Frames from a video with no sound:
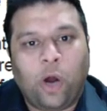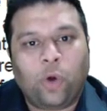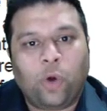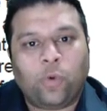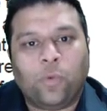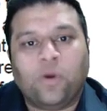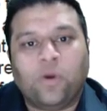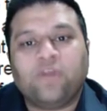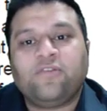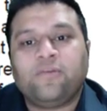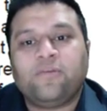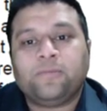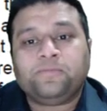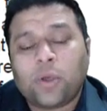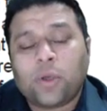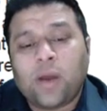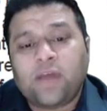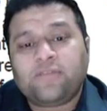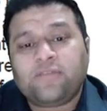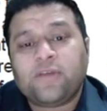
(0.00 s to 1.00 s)
now onwards.
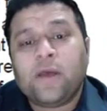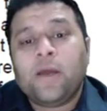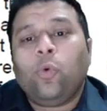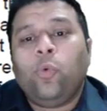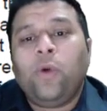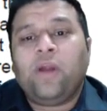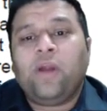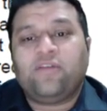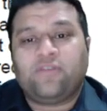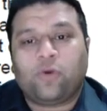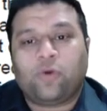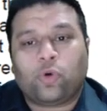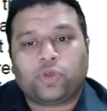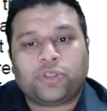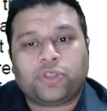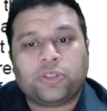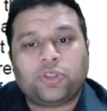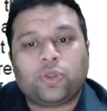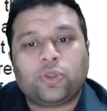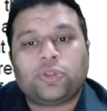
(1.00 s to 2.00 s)
So guys, where is the
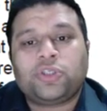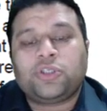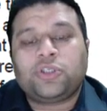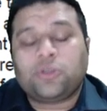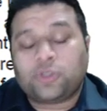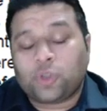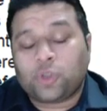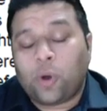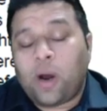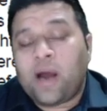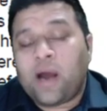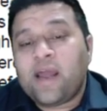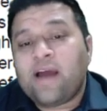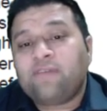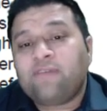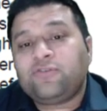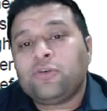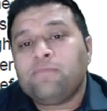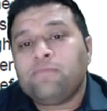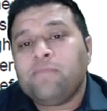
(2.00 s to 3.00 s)
question? So I
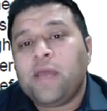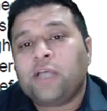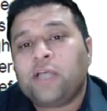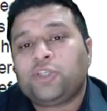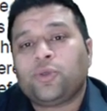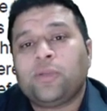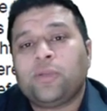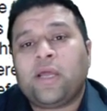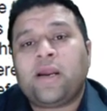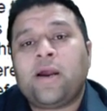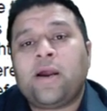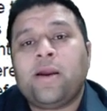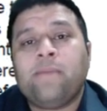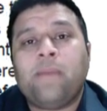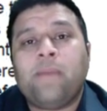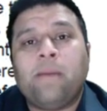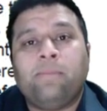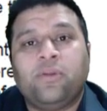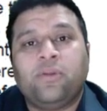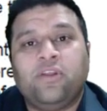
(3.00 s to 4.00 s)
have to make sure that I
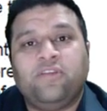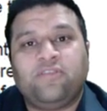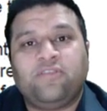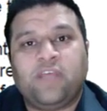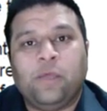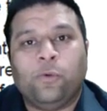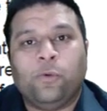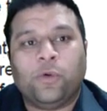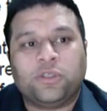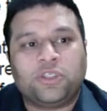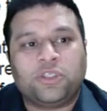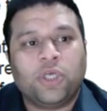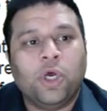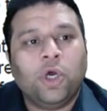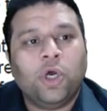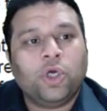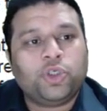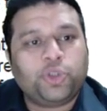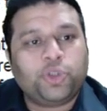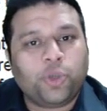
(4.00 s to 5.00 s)
remember these keywords.
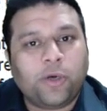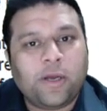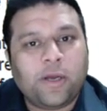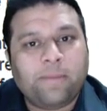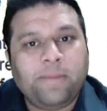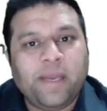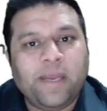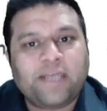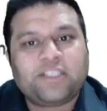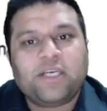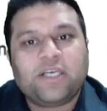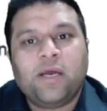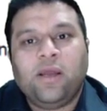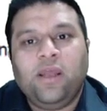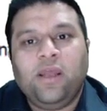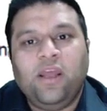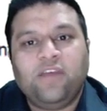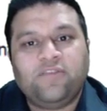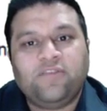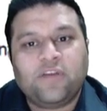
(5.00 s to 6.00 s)
Sugar beet
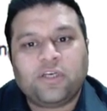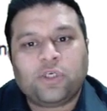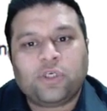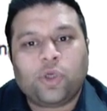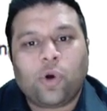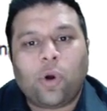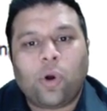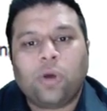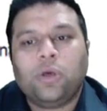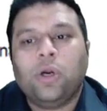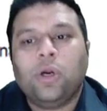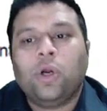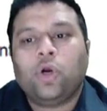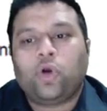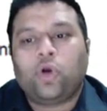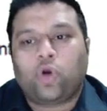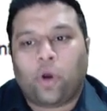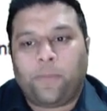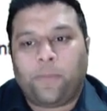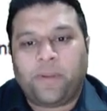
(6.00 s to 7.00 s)
isn't grown
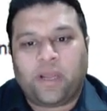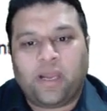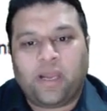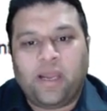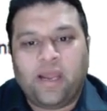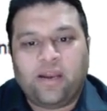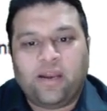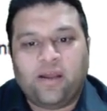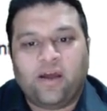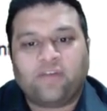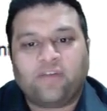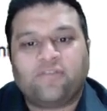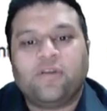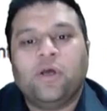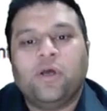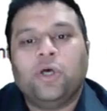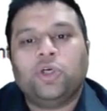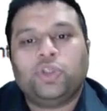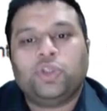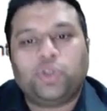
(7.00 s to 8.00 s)
tropical areas.
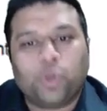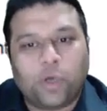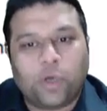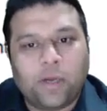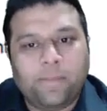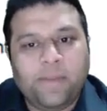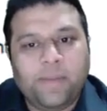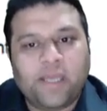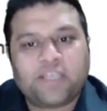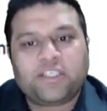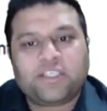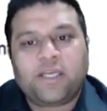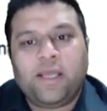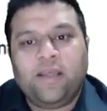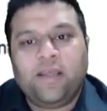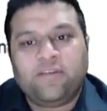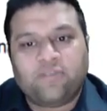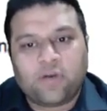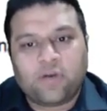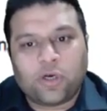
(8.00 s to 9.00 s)
Sugar beet
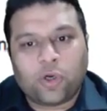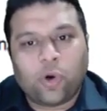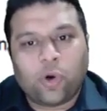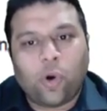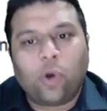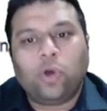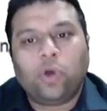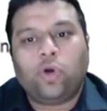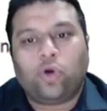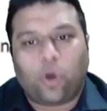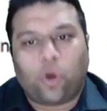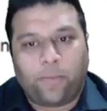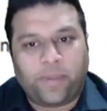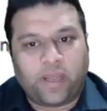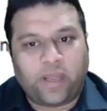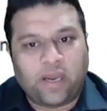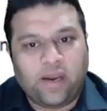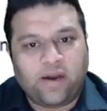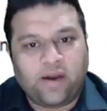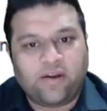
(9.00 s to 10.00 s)
isn't grown
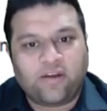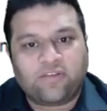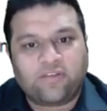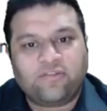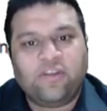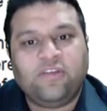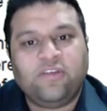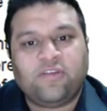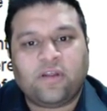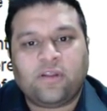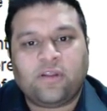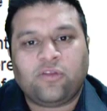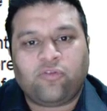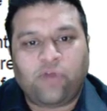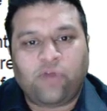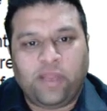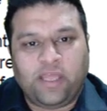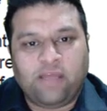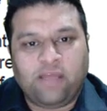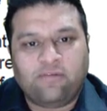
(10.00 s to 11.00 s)
tropical areas. These are the
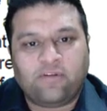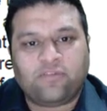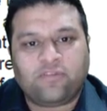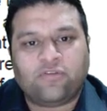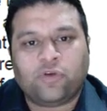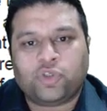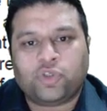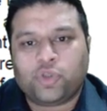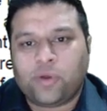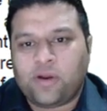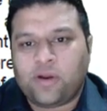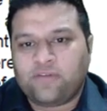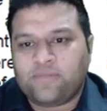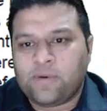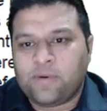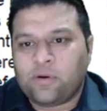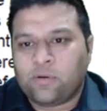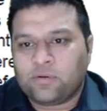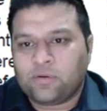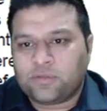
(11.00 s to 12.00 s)
3 keywords. So sugar has
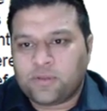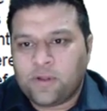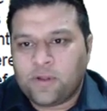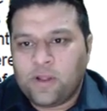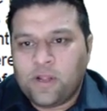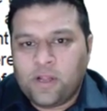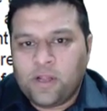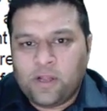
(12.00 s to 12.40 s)
been lost.